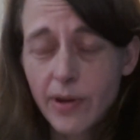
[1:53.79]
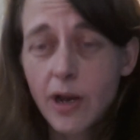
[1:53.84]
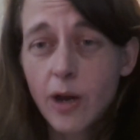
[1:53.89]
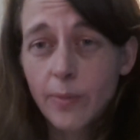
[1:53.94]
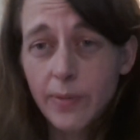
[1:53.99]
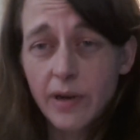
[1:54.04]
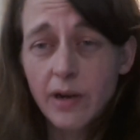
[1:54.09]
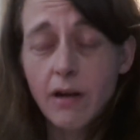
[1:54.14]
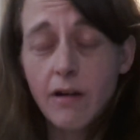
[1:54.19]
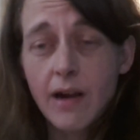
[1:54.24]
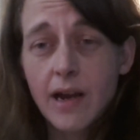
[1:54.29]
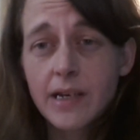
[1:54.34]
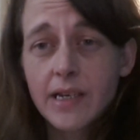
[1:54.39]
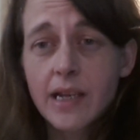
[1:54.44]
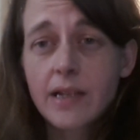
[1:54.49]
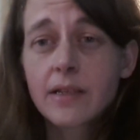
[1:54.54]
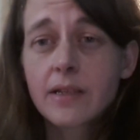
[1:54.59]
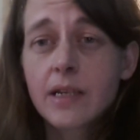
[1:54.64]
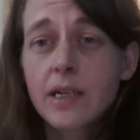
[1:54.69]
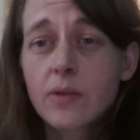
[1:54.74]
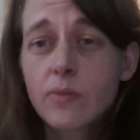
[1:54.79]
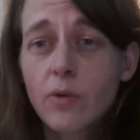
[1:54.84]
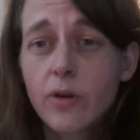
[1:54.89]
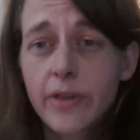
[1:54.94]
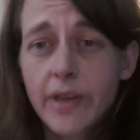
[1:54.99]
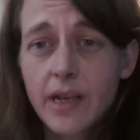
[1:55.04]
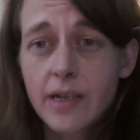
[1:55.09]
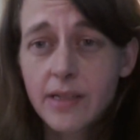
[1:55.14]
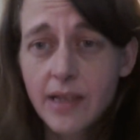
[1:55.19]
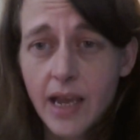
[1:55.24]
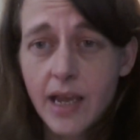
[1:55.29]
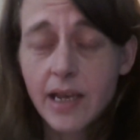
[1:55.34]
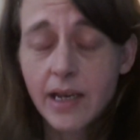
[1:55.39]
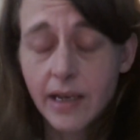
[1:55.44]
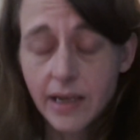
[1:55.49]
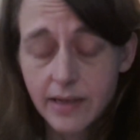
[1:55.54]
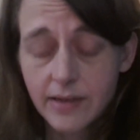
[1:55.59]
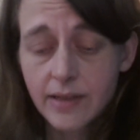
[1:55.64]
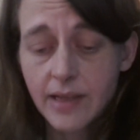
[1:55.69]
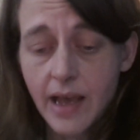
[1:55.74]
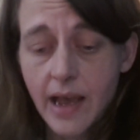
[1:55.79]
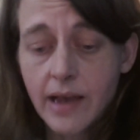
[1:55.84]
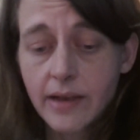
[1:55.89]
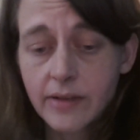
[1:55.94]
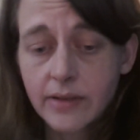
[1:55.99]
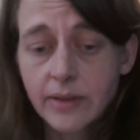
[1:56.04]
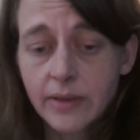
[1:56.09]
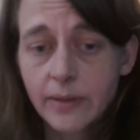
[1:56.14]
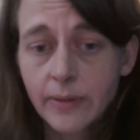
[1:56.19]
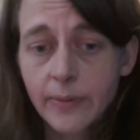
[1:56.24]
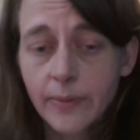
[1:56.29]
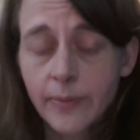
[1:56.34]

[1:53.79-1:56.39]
it up in our identities, what they're saying is this.